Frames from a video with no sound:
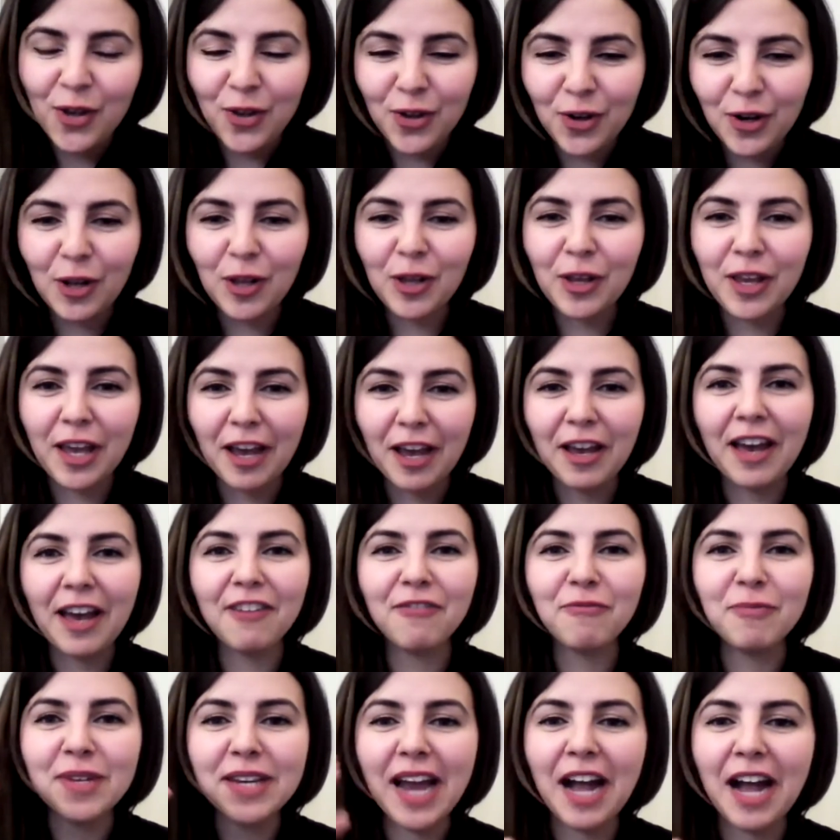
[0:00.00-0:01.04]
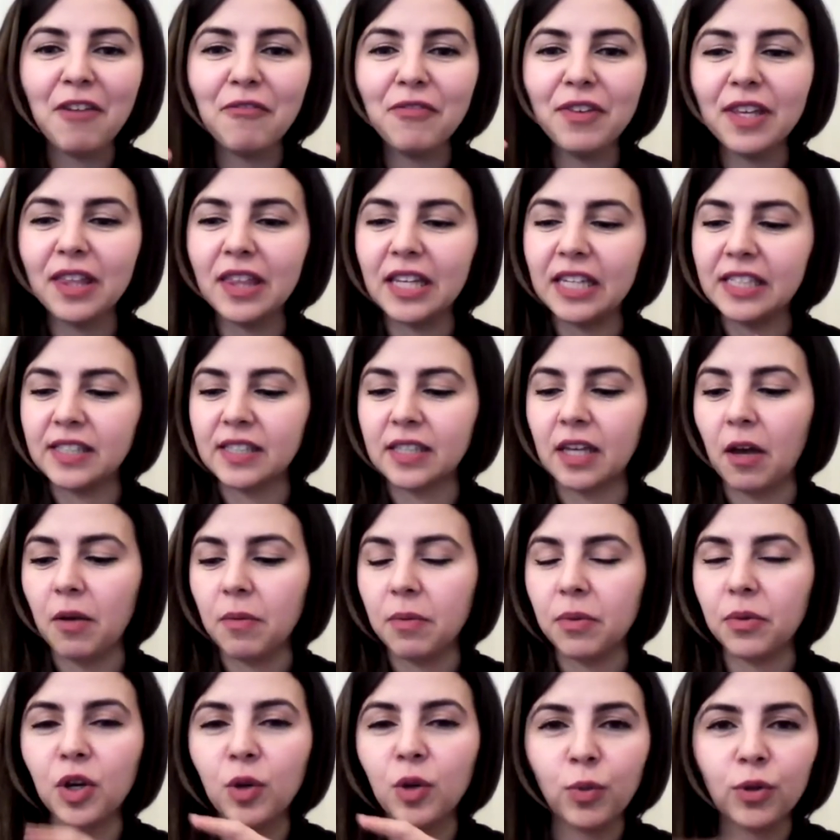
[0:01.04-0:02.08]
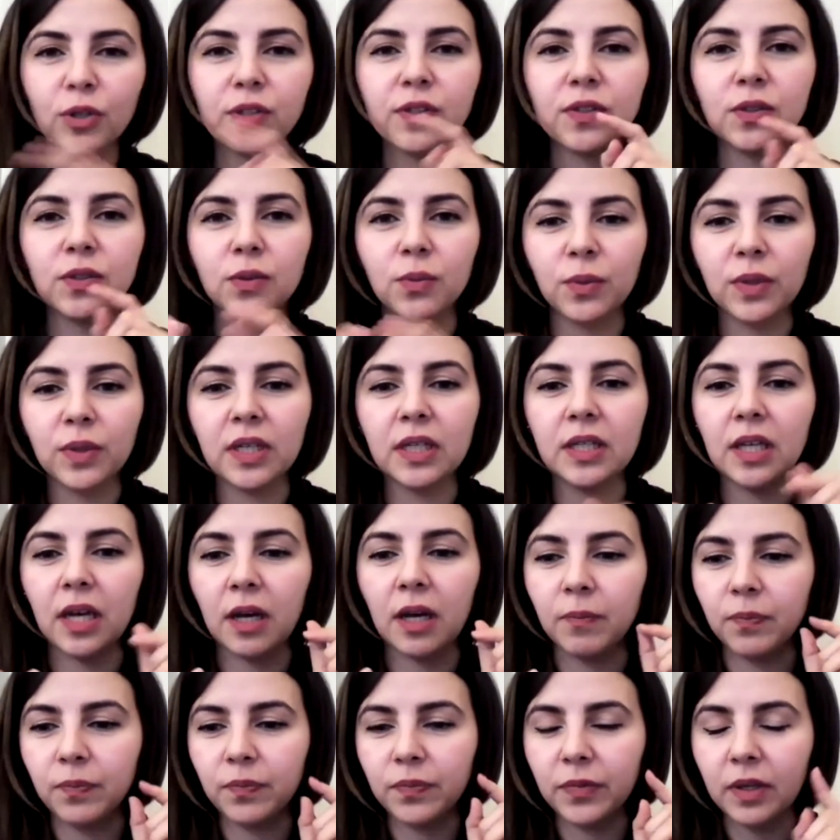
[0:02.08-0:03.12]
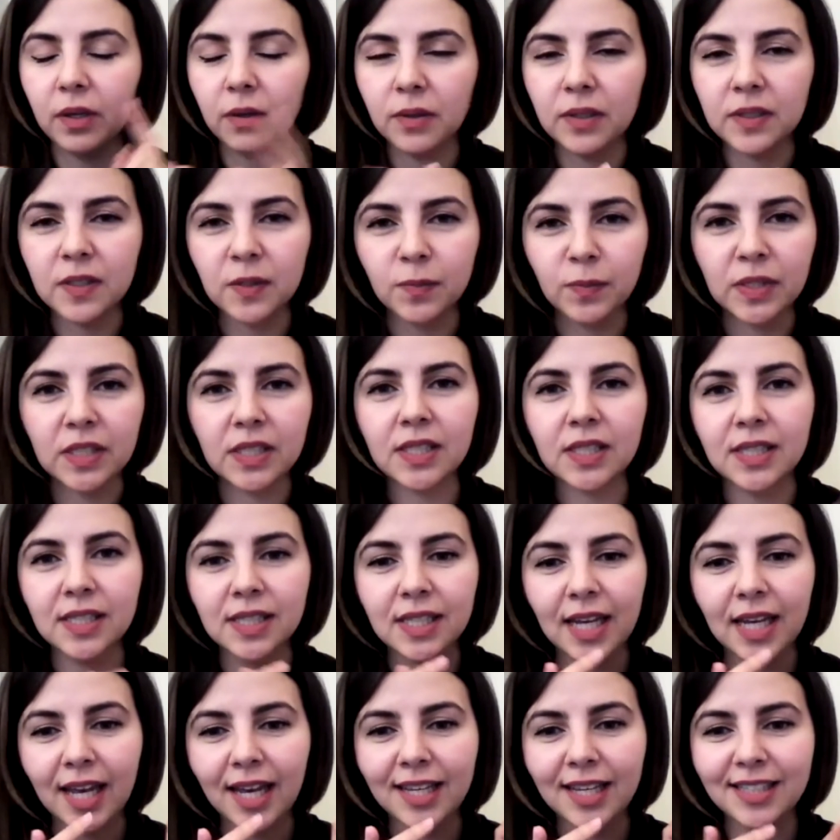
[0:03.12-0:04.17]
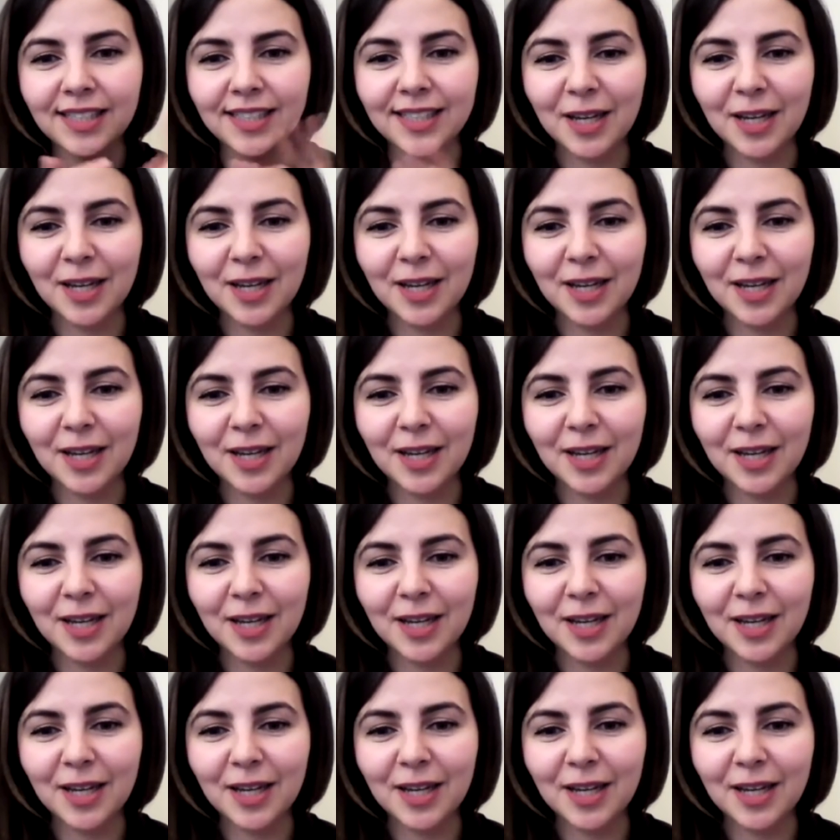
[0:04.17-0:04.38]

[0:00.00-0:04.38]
Like I've been having these 3 books to read, Christmas, and